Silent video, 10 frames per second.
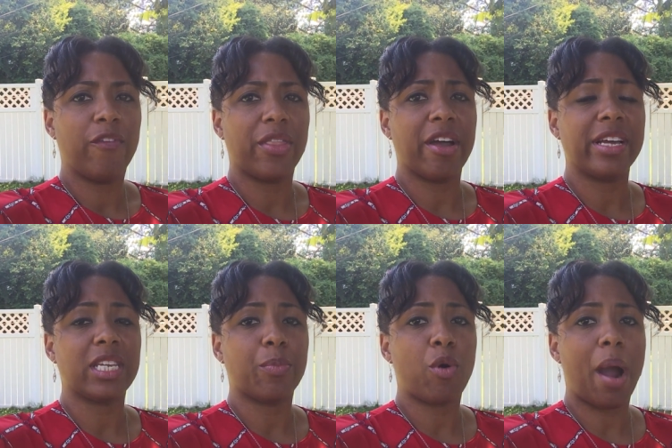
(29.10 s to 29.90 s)
for there
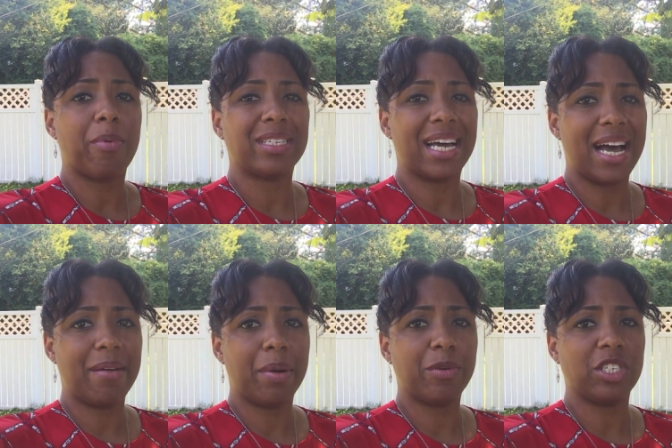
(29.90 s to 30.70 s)
is a proper
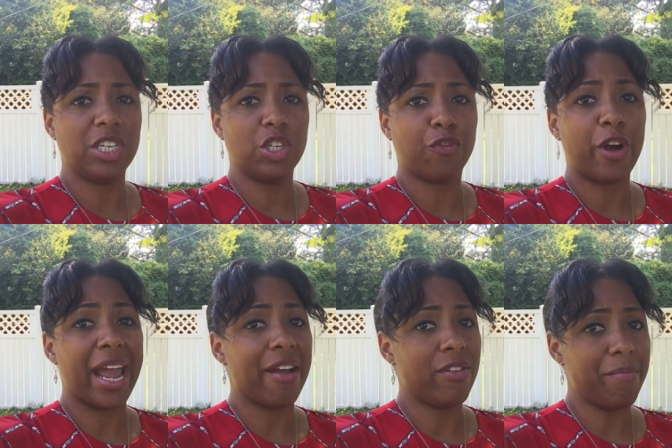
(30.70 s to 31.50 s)
time and procedure for
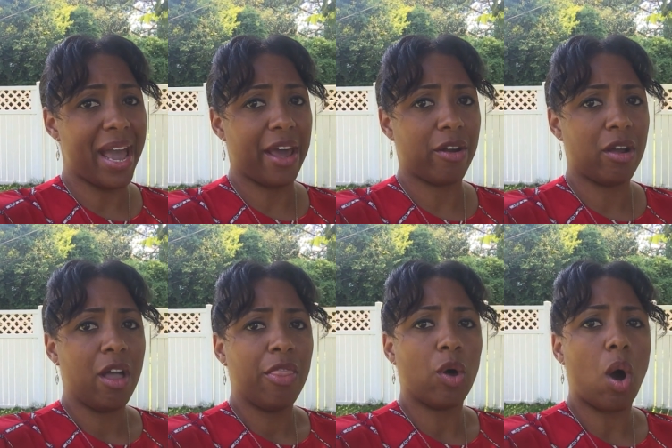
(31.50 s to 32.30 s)
every matter,
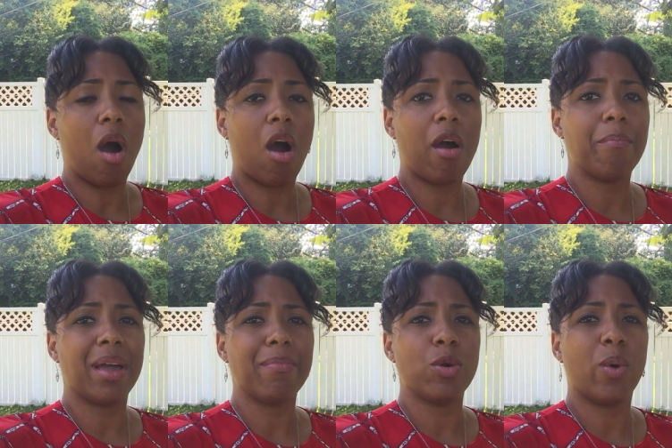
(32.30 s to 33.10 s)
though a heart
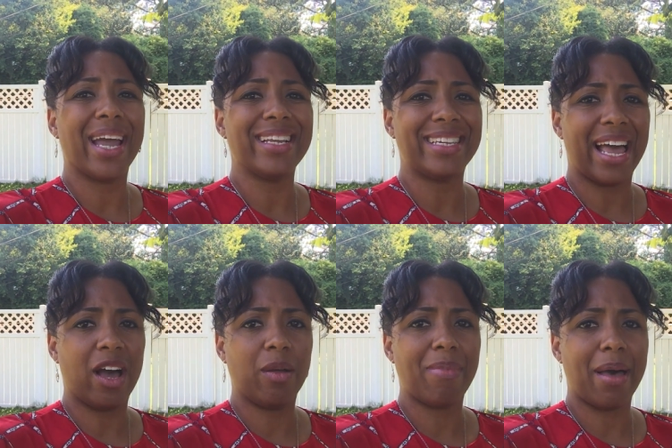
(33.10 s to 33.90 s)
may be weighed
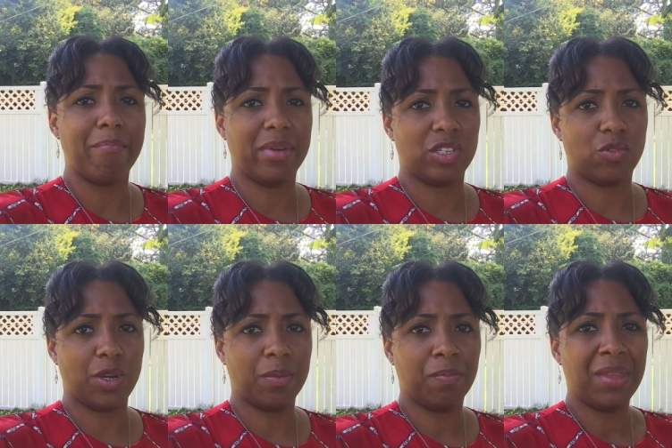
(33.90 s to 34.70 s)
down by
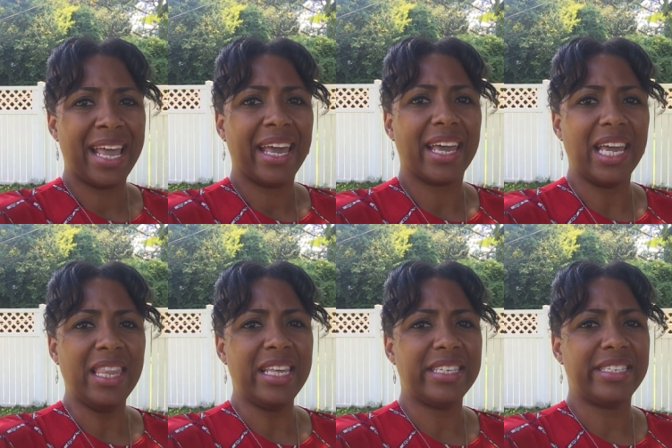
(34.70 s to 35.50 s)
misery.
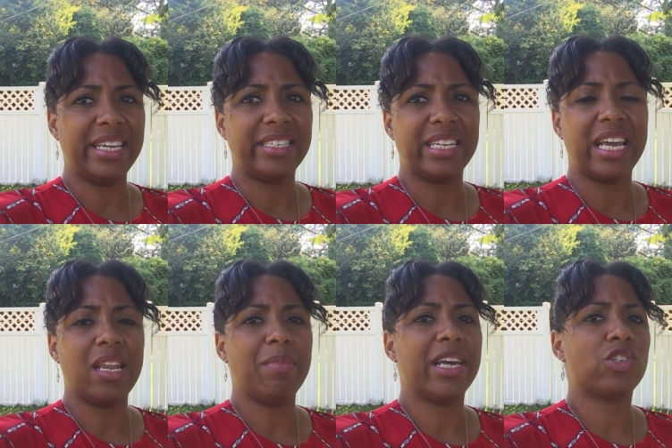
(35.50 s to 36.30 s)
In this season, the
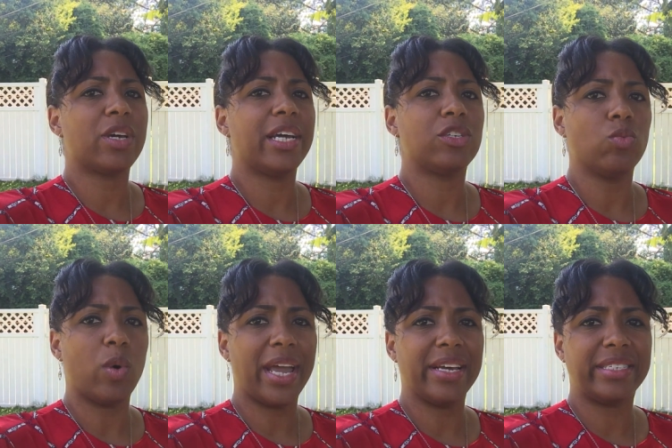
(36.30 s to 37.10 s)
enemy has tried to
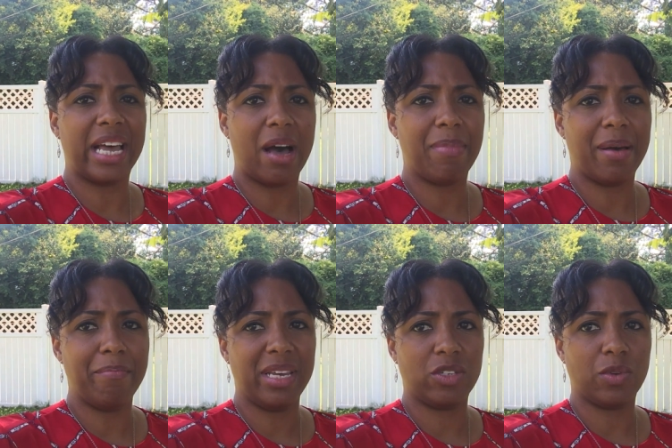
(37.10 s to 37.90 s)
weigh us down by
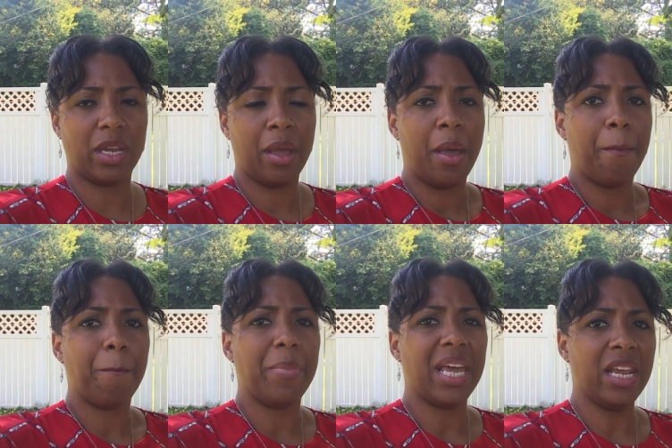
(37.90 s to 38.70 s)
misery.
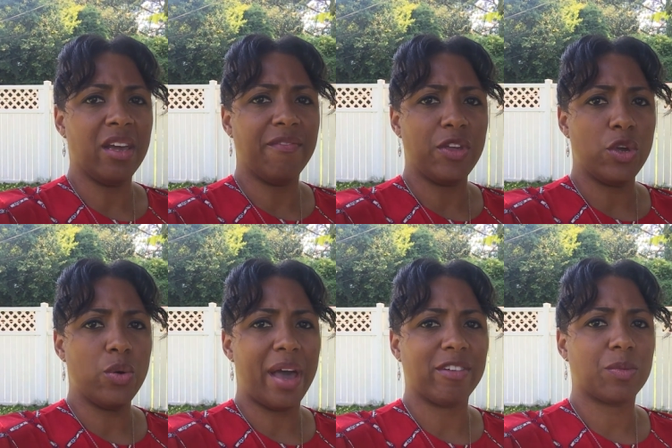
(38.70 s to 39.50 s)
Many of
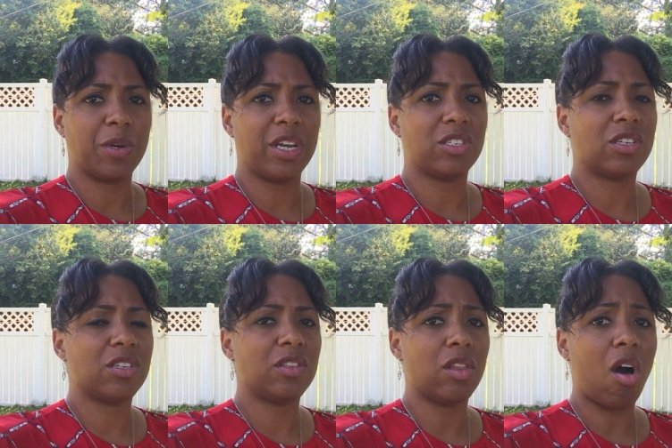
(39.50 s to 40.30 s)
you have experienced
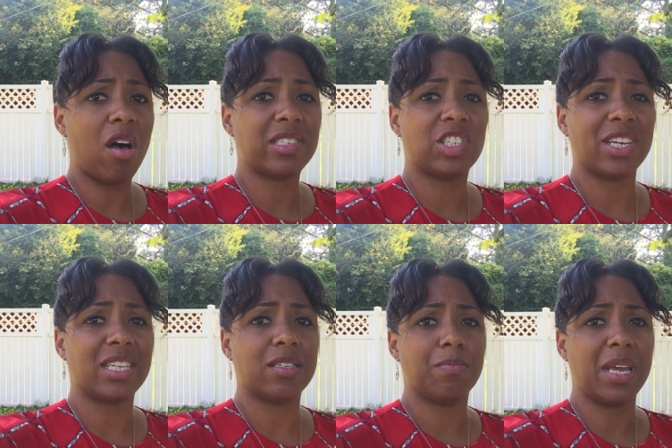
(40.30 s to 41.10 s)
loss,
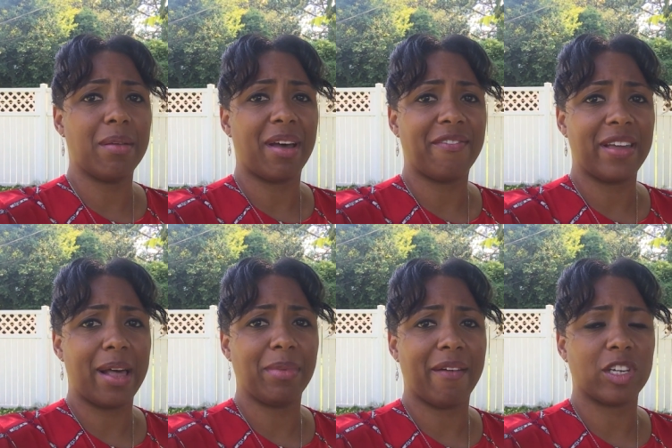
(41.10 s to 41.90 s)
just as me and my
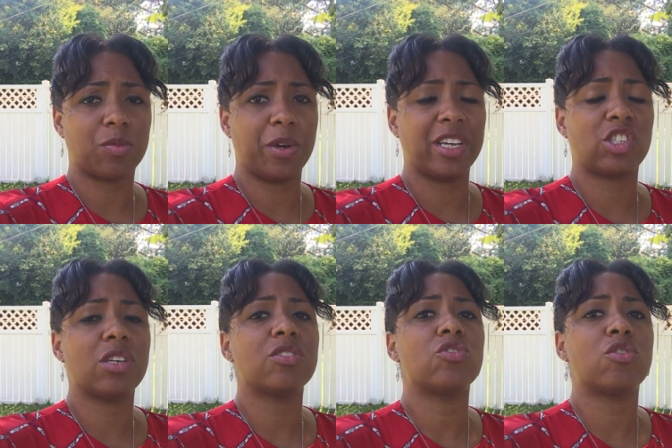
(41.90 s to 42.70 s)
family have
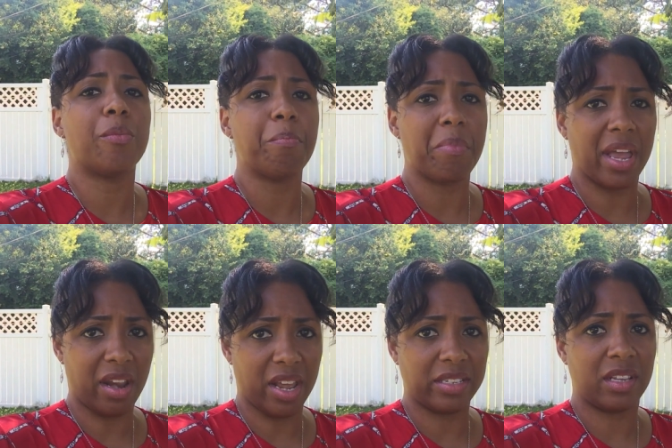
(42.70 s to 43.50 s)
experienced
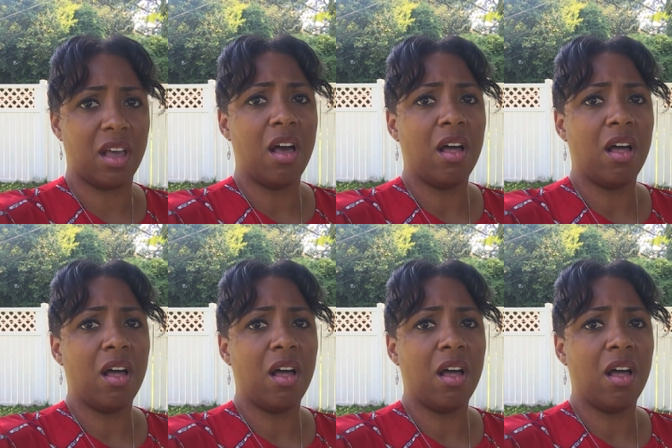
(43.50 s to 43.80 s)
tremendous